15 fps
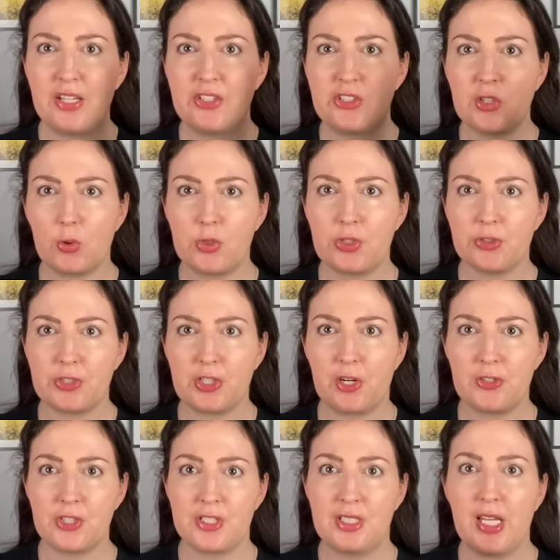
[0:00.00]
and social
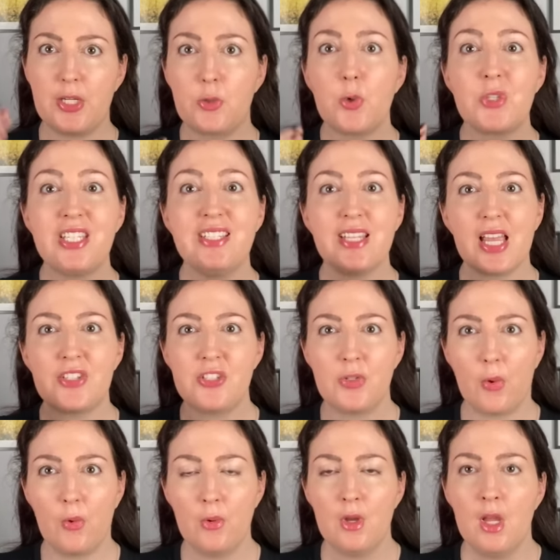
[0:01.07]
charges, les
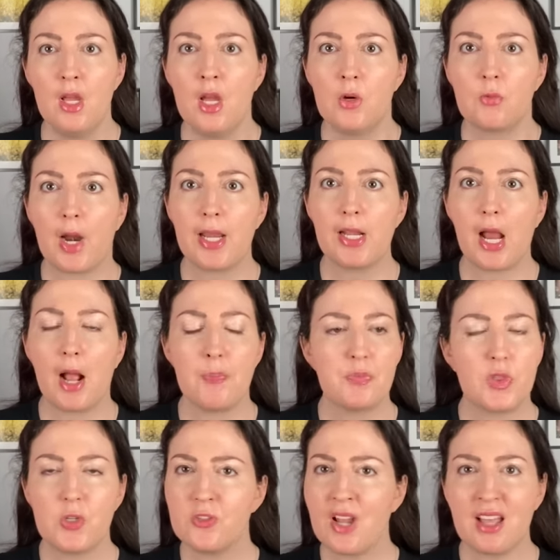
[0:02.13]
cotisations. Right?
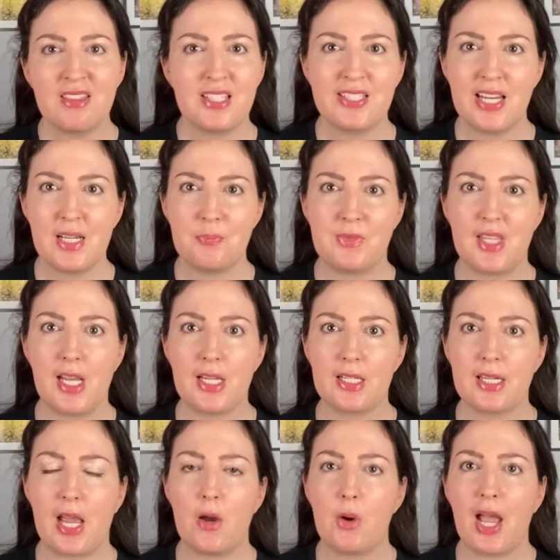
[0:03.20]
They're not the same
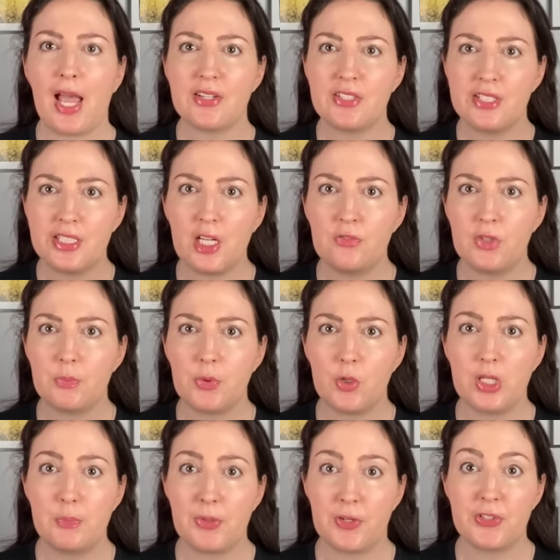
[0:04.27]
thing. Now, as a
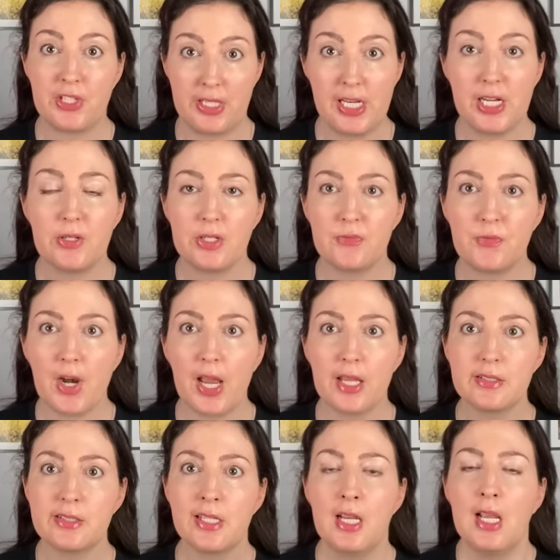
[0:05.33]
self-employed person here in
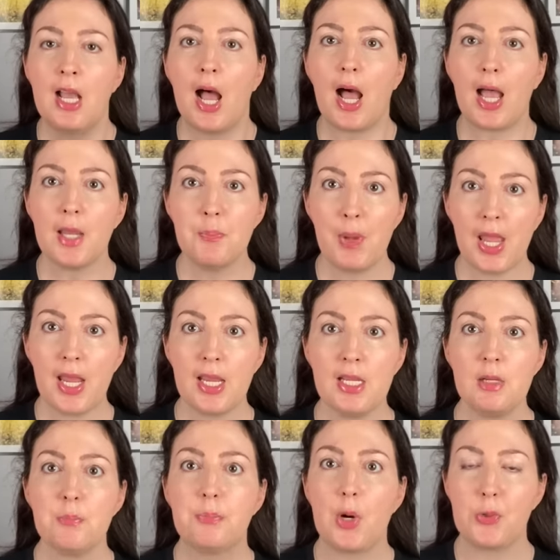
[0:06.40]
France, I
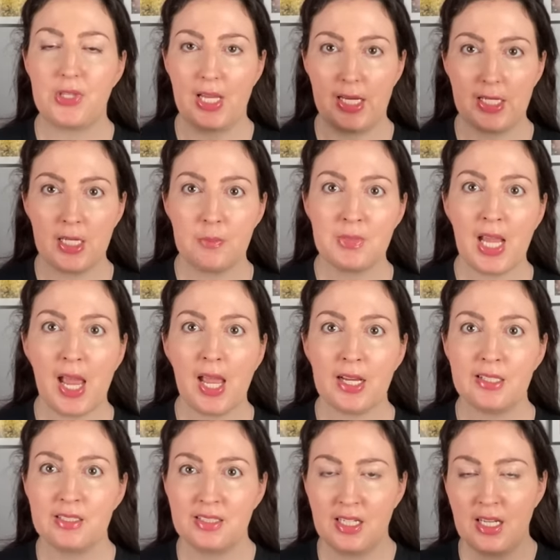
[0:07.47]
pay both income
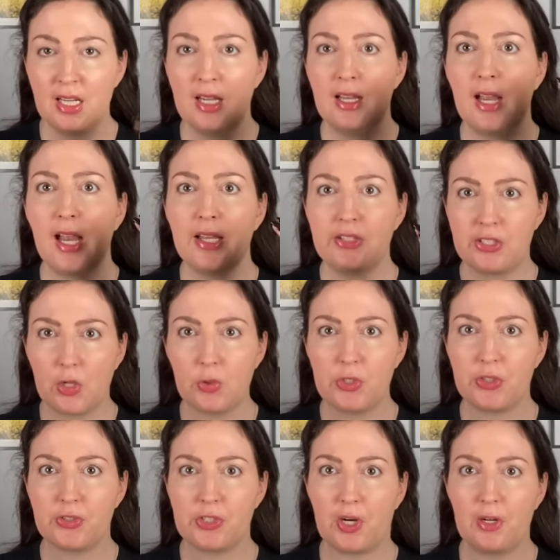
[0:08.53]
tax and
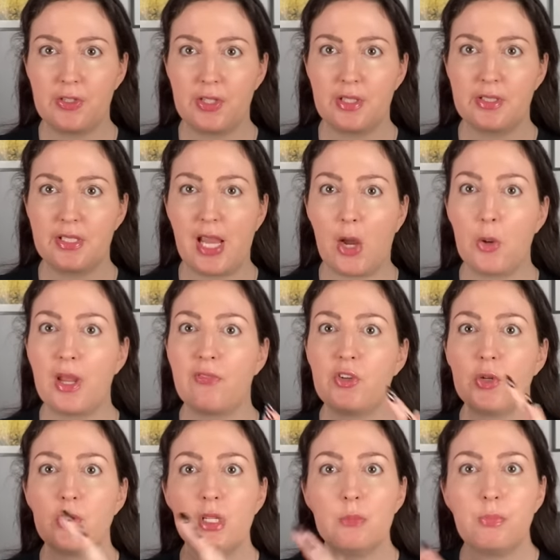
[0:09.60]
social charges. Now, if
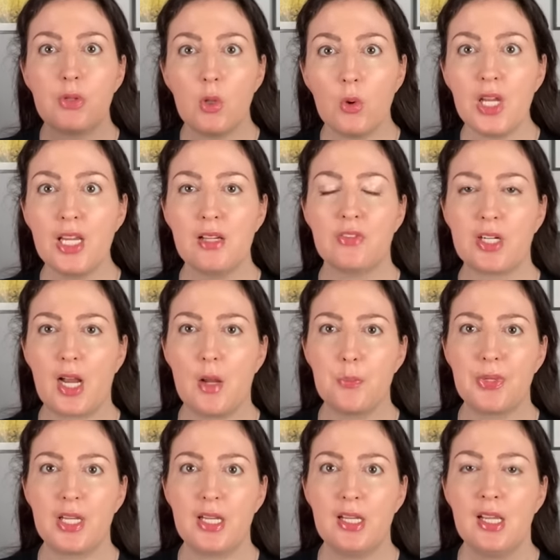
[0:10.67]
you're an employee of a
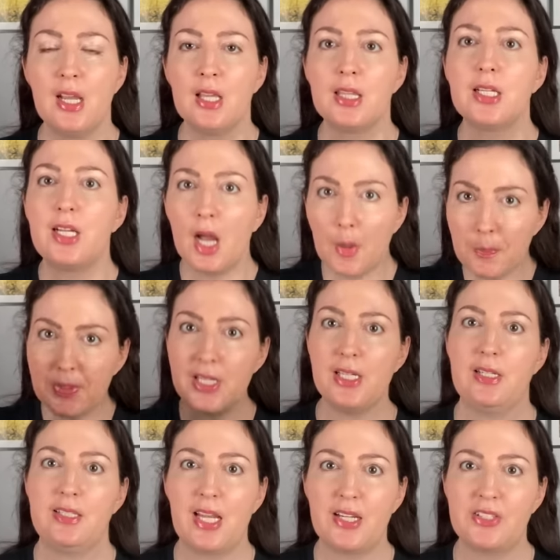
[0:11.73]
company, the
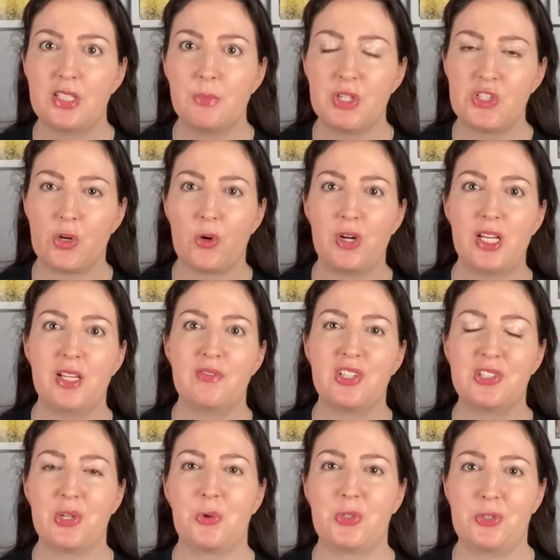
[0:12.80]
company takes the majority of
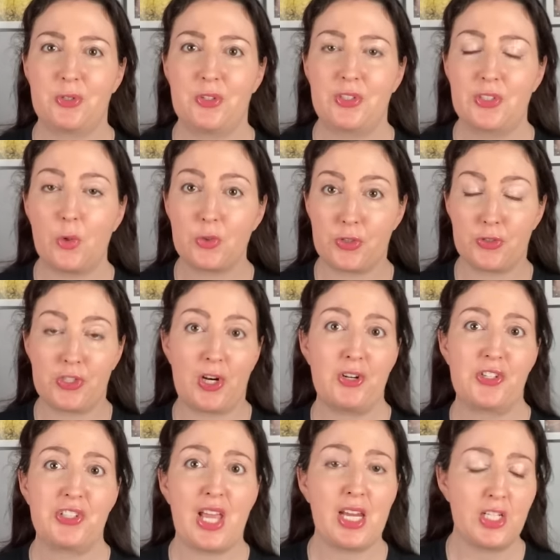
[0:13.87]
the social
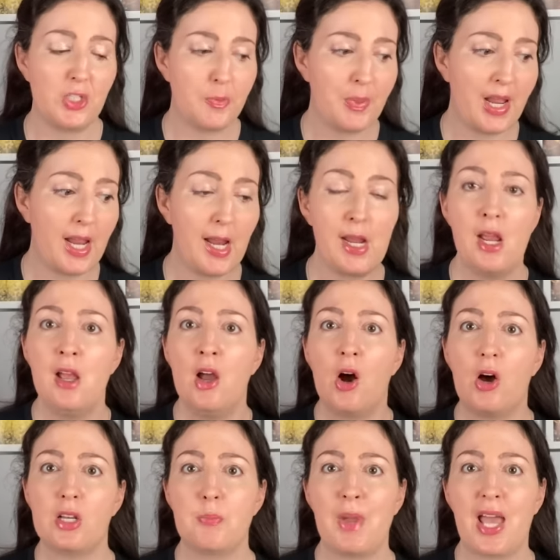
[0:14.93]
charges out of your pay
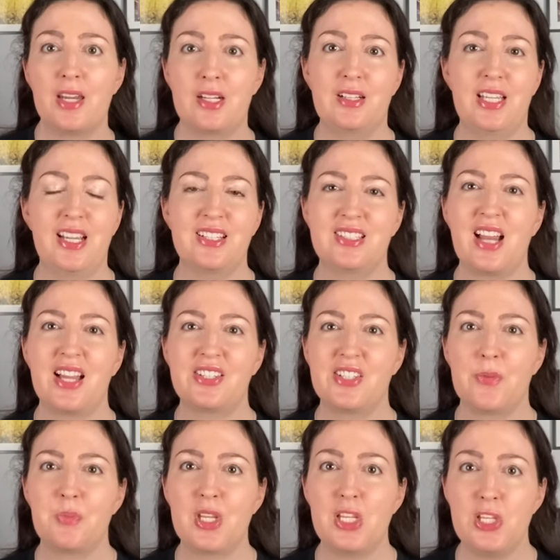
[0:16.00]
automatically. It's not
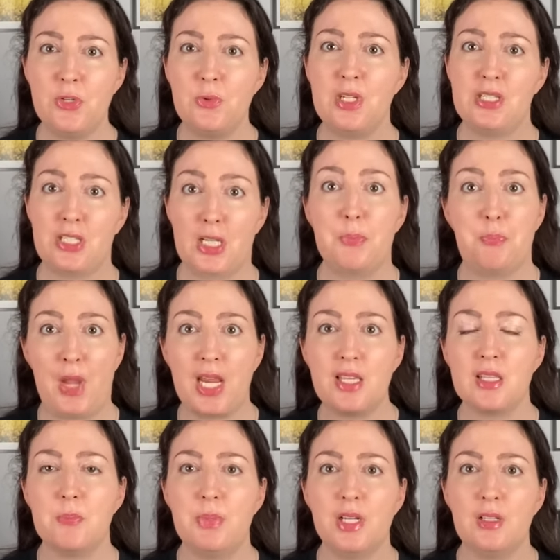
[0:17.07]
something you need to pay
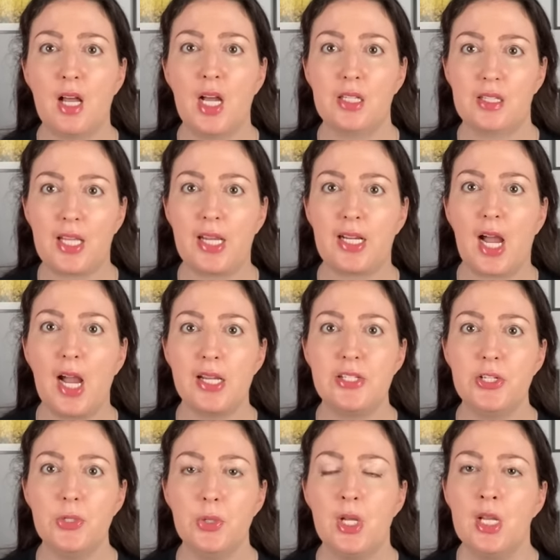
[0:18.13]
the bill on like I
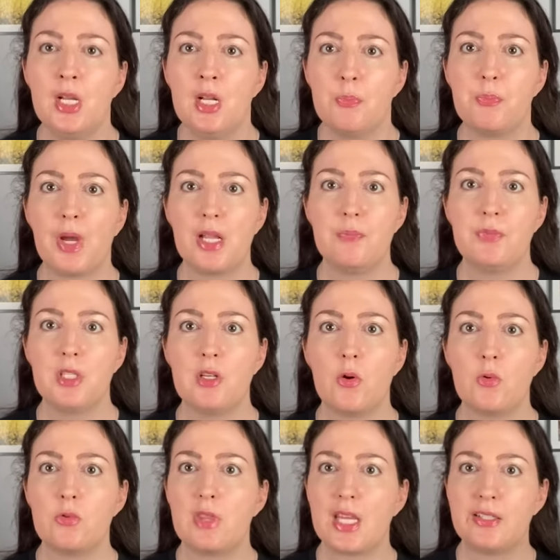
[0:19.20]
do. But, you
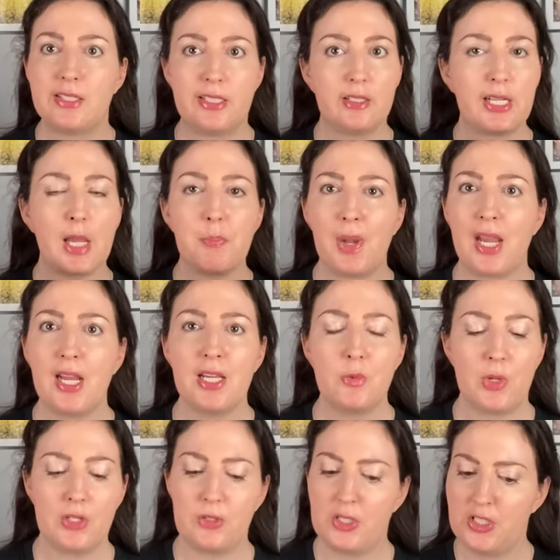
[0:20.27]
know, they still get paid,
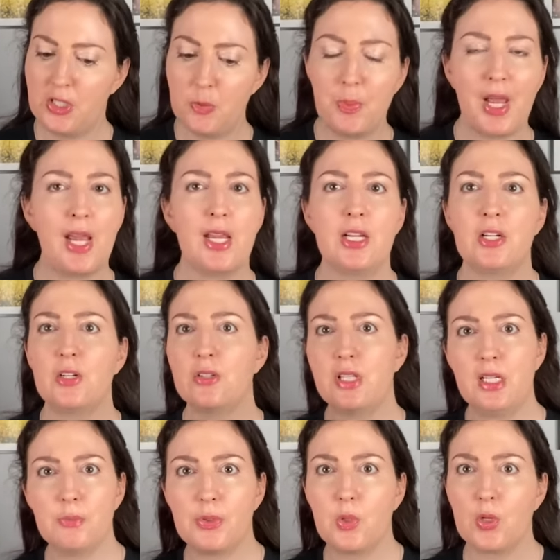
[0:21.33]
whether it's you paying or
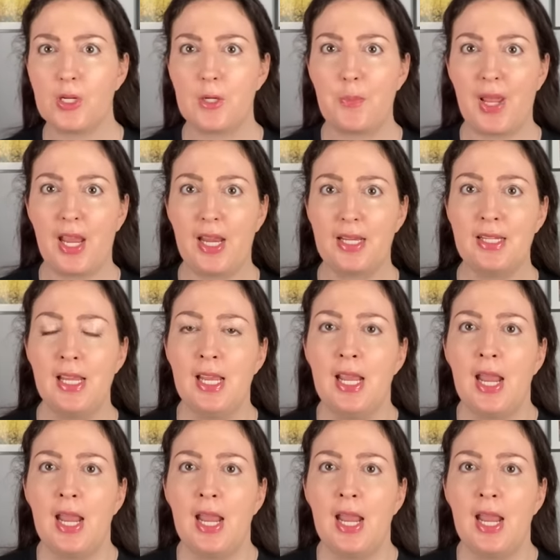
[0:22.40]
the employer paying.